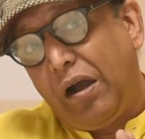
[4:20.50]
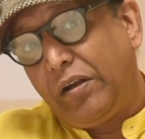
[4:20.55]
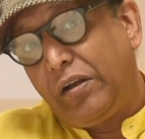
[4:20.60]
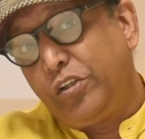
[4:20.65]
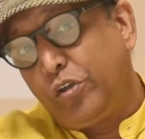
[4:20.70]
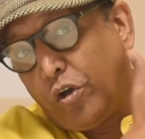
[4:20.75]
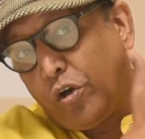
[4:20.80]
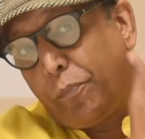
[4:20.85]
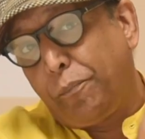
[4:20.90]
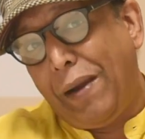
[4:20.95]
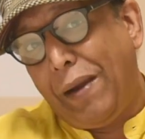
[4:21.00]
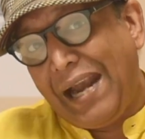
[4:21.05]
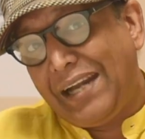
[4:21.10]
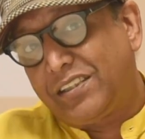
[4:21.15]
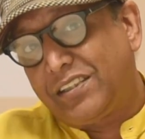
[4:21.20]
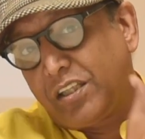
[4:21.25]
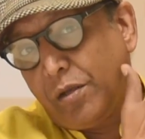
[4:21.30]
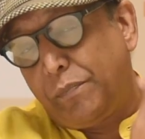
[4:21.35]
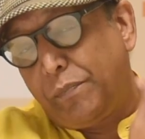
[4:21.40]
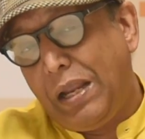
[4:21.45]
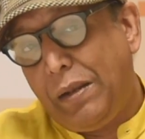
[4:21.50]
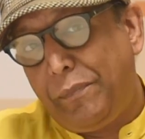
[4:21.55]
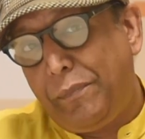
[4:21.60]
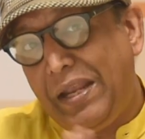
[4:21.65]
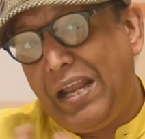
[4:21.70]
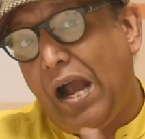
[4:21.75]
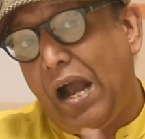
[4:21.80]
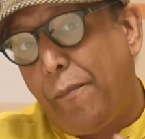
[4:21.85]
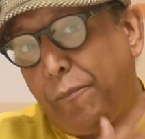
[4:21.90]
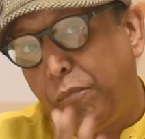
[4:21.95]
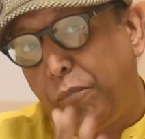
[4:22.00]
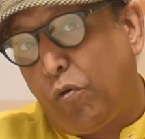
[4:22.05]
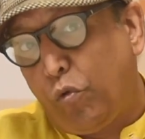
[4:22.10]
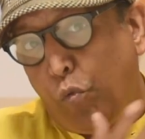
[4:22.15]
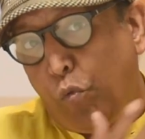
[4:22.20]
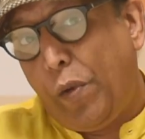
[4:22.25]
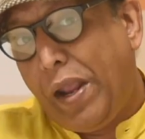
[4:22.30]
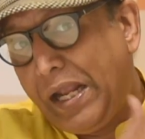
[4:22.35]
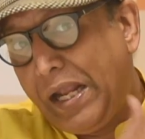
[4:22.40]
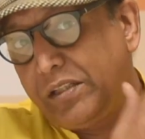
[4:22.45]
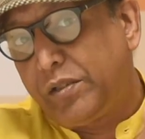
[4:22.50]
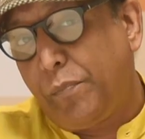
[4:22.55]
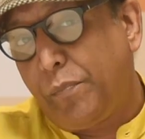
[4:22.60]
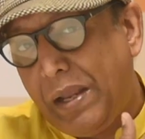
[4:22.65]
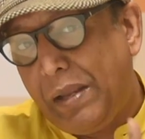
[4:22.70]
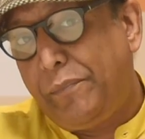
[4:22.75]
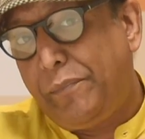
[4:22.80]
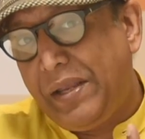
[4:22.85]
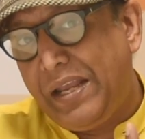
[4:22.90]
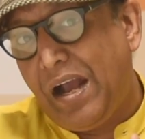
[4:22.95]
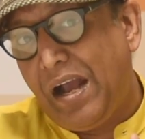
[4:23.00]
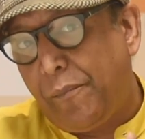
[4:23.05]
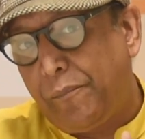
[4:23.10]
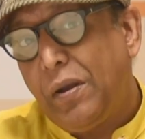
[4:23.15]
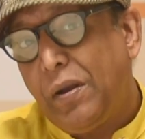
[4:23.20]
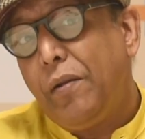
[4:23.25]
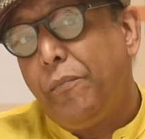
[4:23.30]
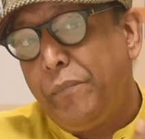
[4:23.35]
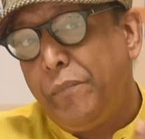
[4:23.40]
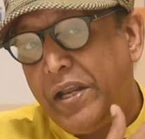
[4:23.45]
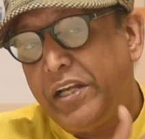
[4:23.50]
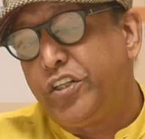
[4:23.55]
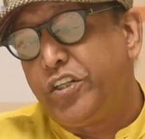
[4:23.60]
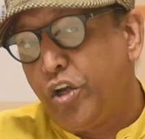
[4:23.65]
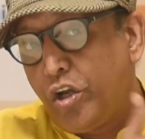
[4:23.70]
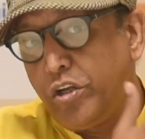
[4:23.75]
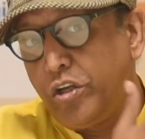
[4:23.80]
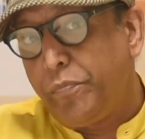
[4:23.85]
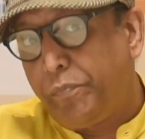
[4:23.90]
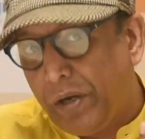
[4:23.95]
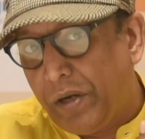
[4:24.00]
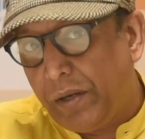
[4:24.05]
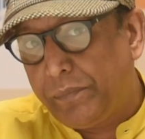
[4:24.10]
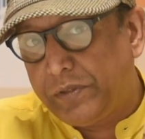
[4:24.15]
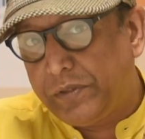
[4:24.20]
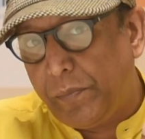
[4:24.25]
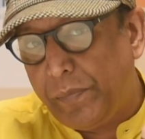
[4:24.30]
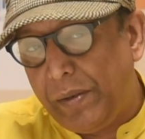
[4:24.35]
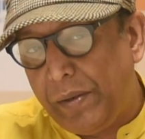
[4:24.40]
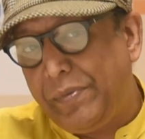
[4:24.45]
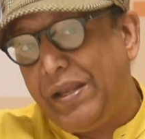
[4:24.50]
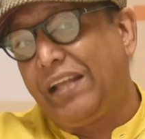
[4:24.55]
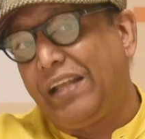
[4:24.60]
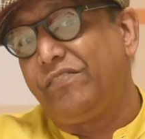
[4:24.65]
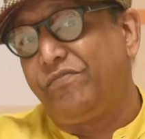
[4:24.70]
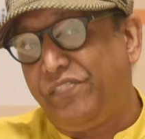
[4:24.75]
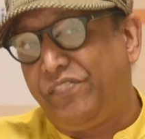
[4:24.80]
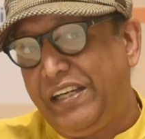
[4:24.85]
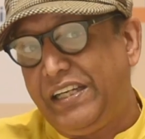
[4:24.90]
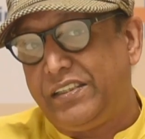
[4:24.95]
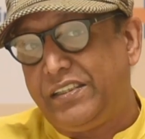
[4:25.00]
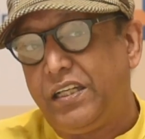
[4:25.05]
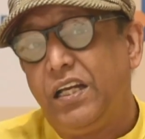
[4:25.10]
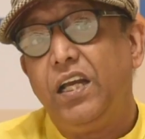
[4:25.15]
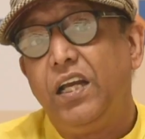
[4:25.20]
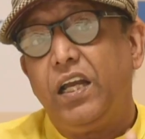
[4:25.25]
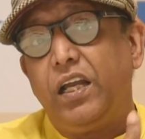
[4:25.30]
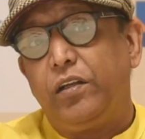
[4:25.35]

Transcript: you know, pat the baby up, wake the baby up, make sure you burp the baby and feed.